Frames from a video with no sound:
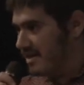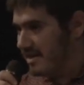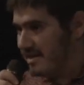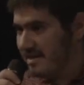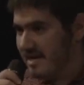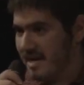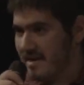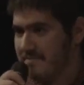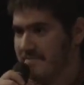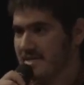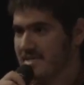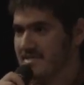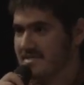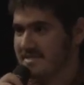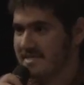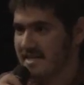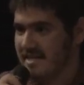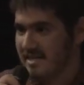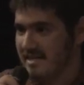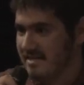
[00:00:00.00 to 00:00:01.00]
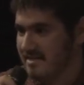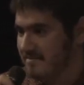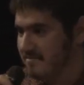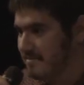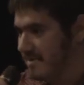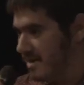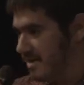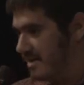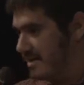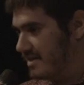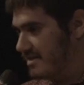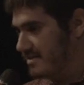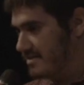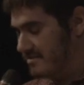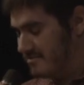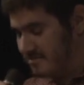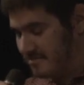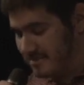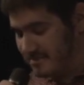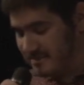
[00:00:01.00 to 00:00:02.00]
not by saying goodbye,
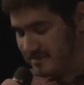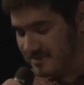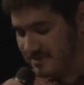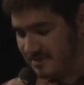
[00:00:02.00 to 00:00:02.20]
but with